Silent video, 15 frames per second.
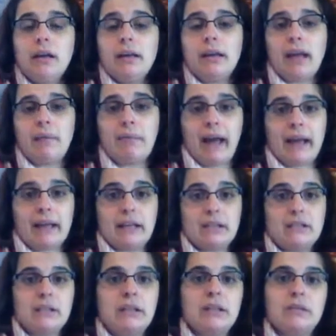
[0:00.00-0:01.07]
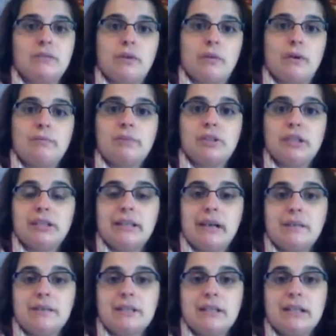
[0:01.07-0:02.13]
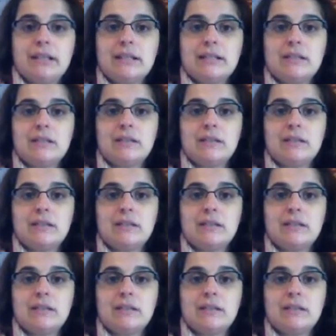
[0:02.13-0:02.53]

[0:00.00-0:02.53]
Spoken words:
getting back into his rowing machine downstairs.